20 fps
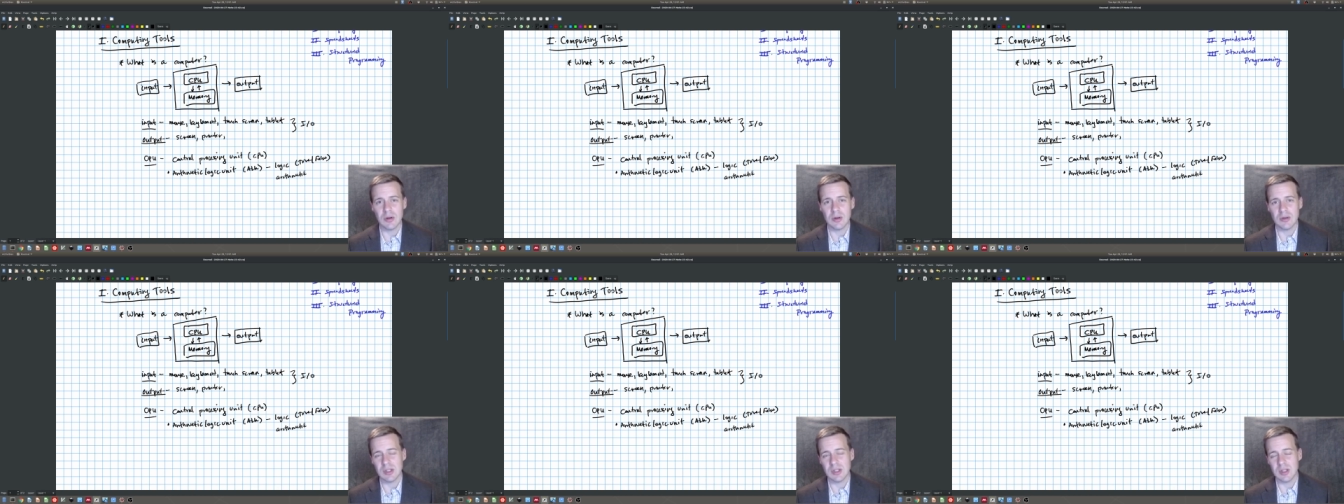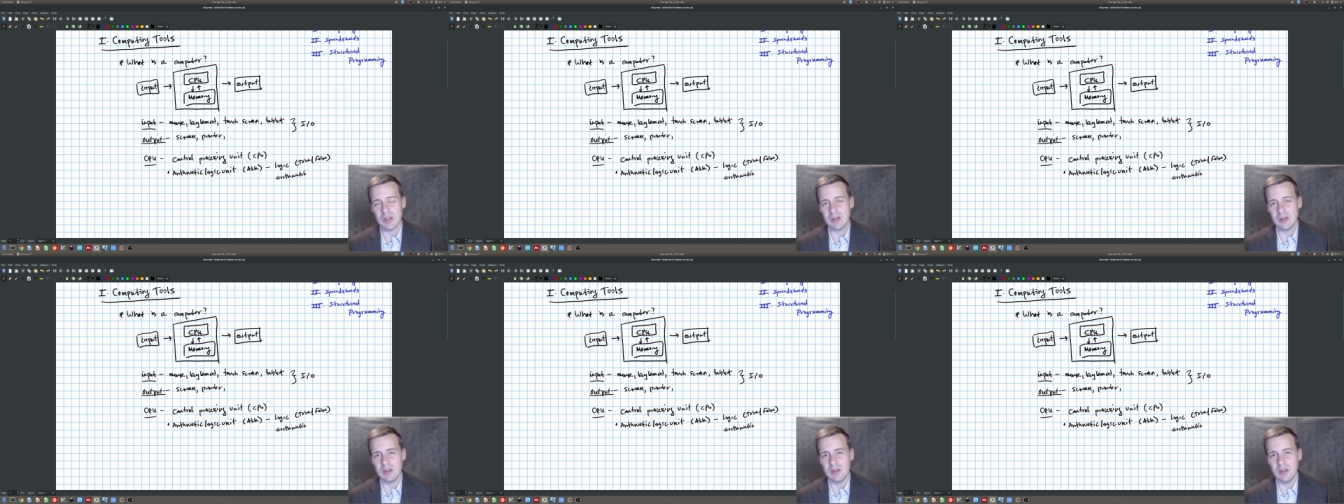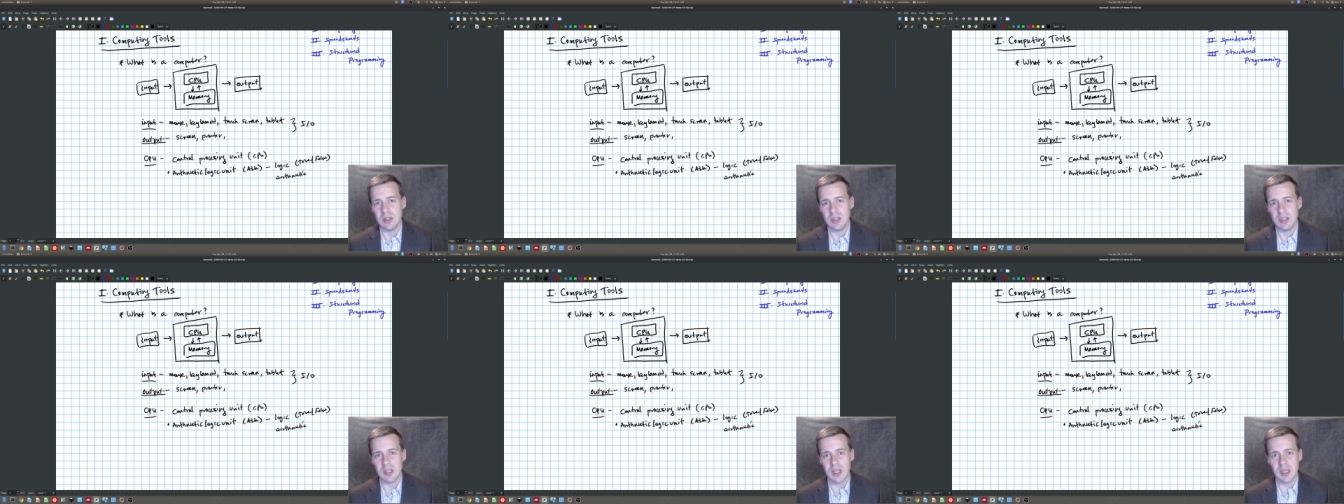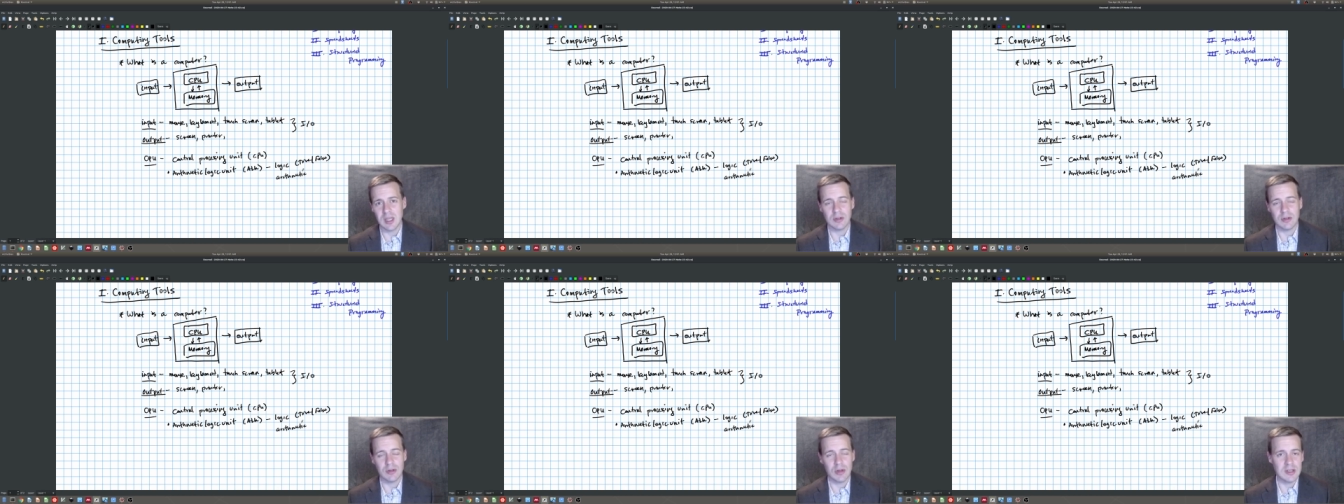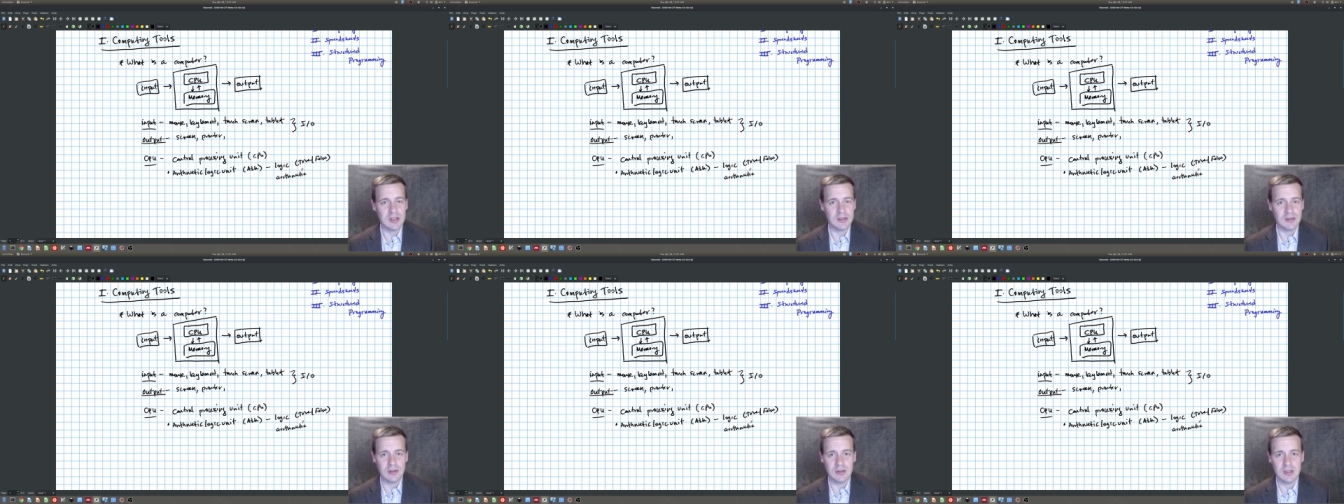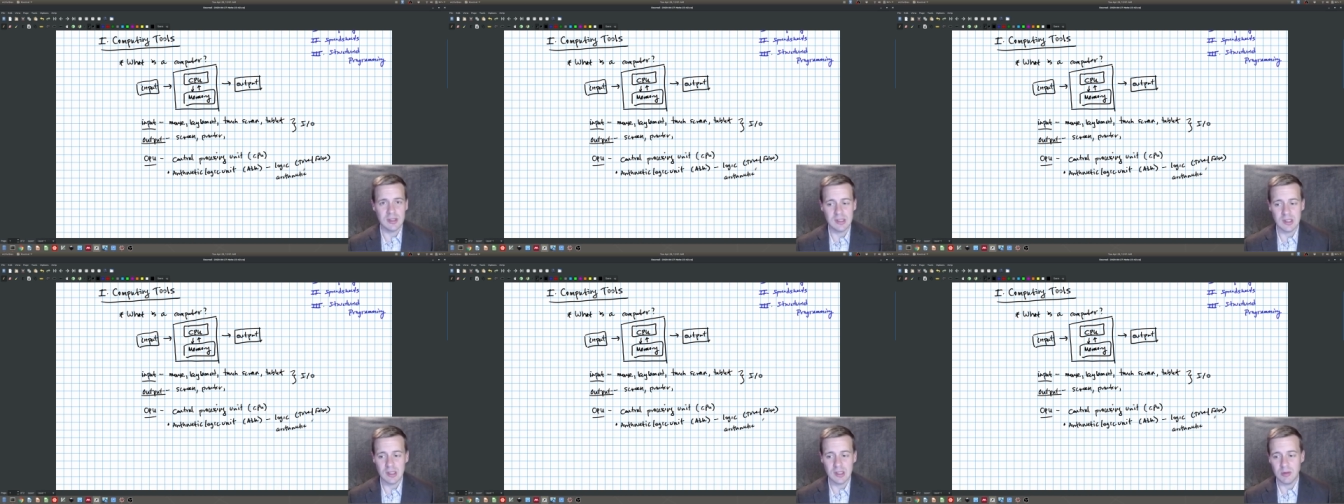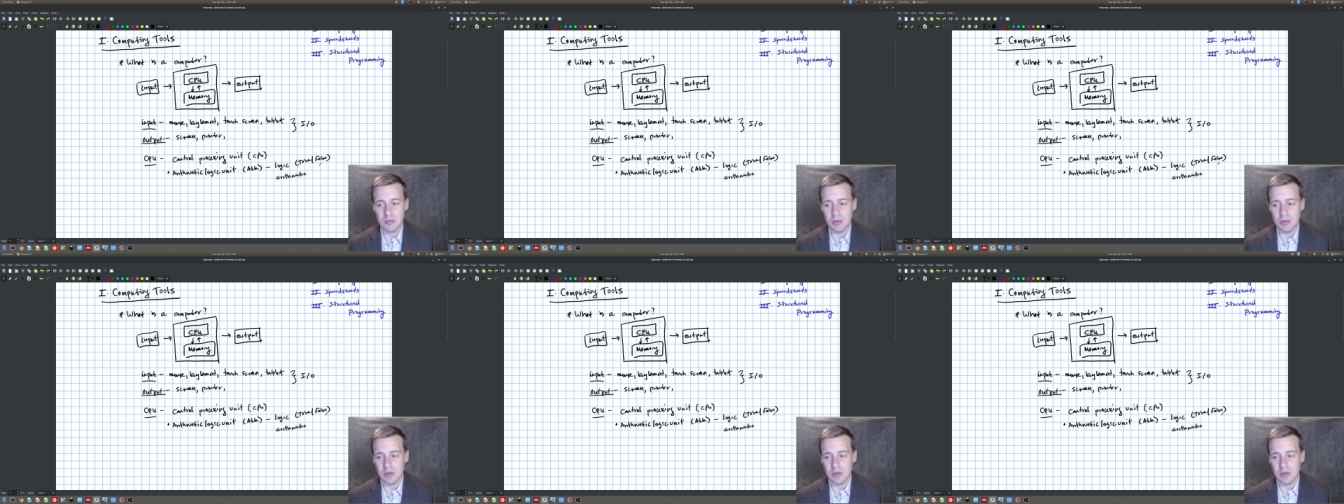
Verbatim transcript: and you can take a class on this in computer